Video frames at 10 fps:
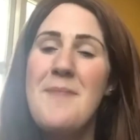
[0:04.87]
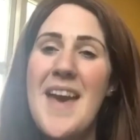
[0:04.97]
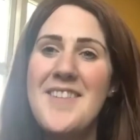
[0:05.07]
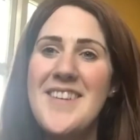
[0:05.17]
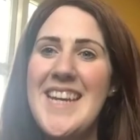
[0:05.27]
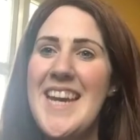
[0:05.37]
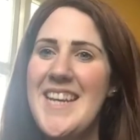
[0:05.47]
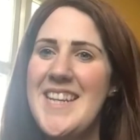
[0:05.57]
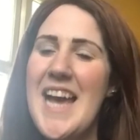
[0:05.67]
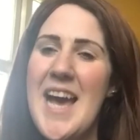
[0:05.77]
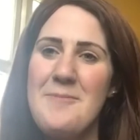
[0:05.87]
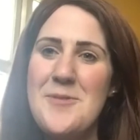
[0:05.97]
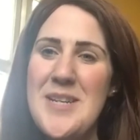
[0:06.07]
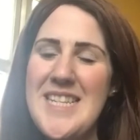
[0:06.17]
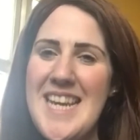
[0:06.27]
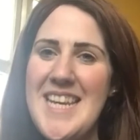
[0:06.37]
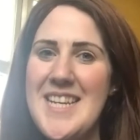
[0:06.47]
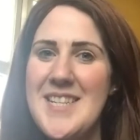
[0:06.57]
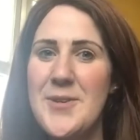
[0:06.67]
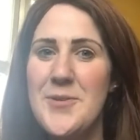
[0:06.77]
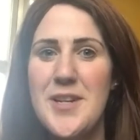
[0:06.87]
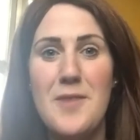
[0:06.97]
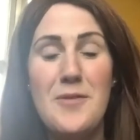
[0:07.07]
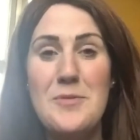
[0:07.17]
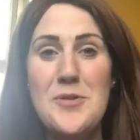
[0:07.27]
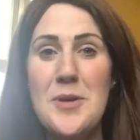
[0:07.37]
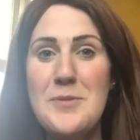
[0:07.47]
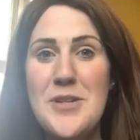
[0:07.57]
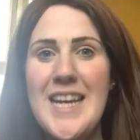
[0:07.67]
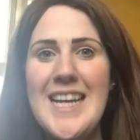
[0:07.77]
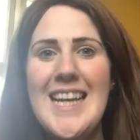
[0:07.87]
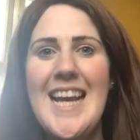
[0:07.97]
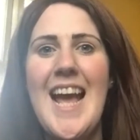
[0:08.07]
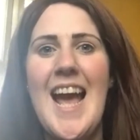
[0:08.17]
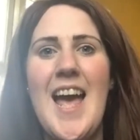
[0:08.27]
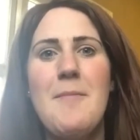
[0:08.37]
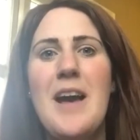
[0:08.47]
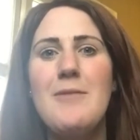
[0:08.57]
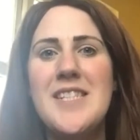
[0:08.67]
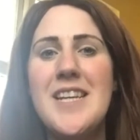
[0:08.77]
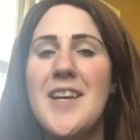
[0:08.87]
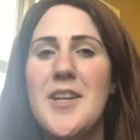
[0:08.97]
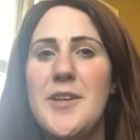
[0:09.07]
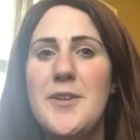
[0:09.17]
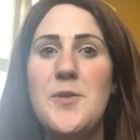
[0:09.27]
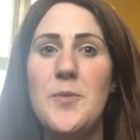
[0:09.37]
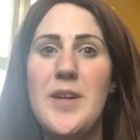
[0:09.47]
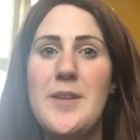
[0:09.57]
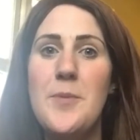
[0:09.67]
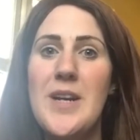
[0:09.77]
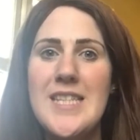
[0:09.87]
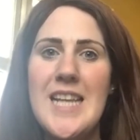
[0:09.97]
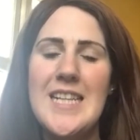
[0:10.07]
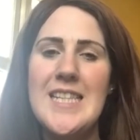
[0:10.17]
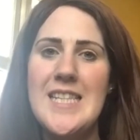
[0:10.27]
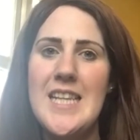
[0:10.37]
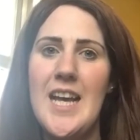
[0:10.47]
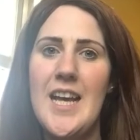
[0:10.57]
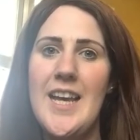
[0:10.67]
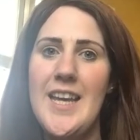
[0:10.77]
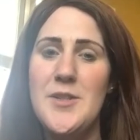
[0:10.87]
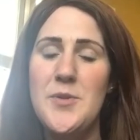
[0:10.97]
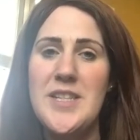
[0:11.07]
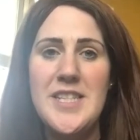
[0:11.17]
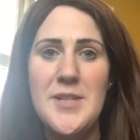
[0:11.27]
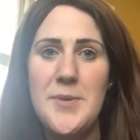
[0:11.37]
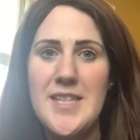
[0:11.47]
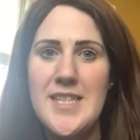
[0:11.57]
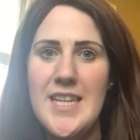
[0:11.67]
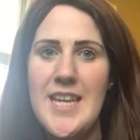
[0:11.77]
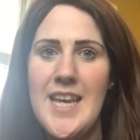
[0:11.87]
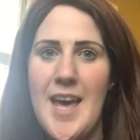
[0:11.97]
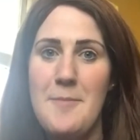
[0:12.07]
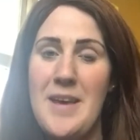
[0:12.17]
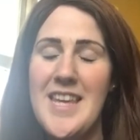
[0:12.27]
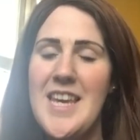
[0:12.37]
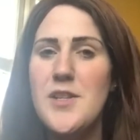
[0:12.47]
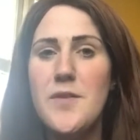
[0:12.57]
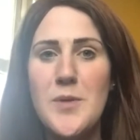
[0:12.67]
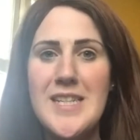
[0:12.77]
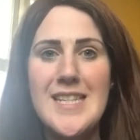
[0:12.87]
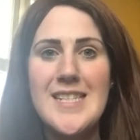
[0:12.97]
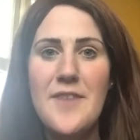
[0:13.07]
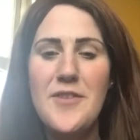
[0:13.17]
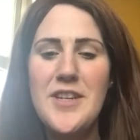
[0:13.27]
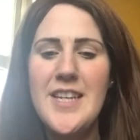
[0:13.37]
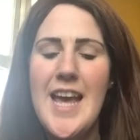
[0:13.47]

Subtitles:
Mary and I'm 28 years old and I'm from Shropshire. I was diagnosed with breast cancer in 2020 at the age of 27.